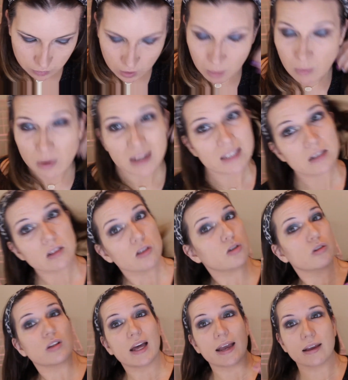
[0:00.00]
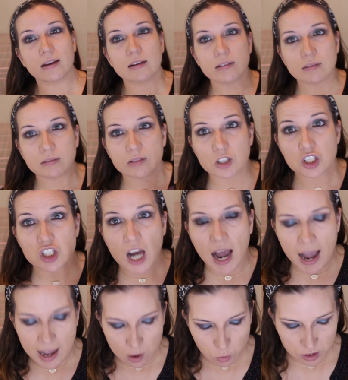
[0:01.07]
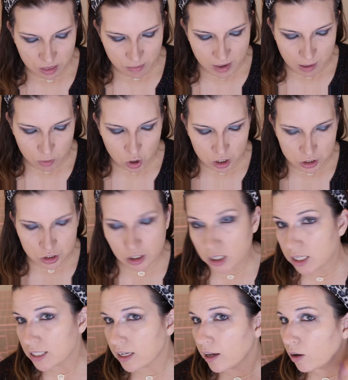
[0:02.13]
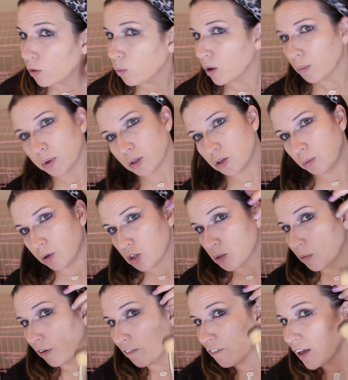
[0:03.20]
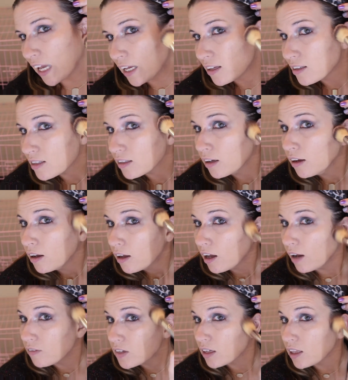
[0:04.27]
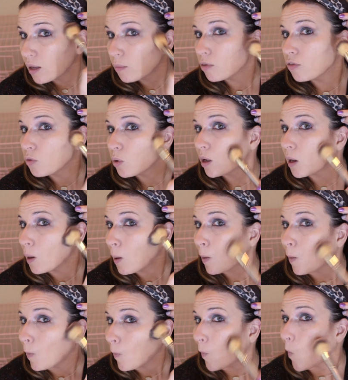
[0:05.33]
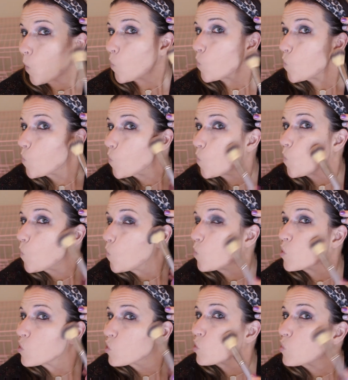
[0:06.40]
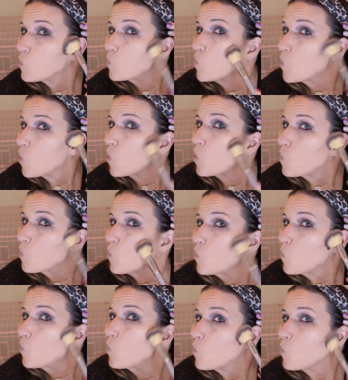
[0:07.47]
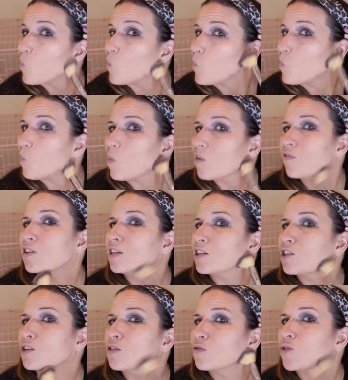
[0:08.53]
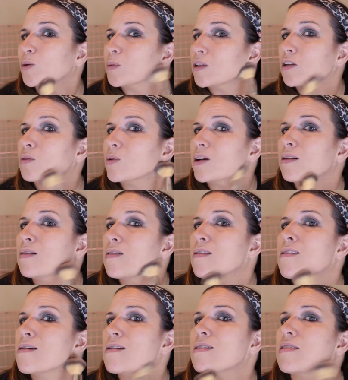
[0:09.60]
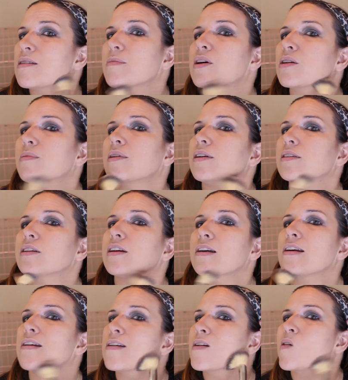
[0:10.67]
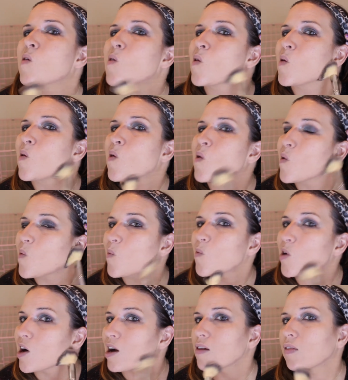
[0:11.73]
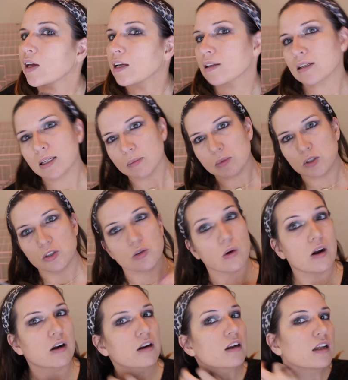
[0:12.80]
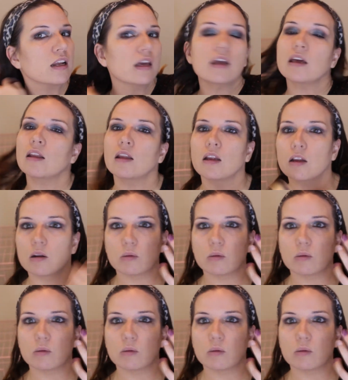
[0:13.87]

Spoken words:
I'm always a little like shy with my bronzer because I don't want to put too much on my face. I've done that before with my Physicians Formula one, the butter bronzer, where I like dipped too hard in it and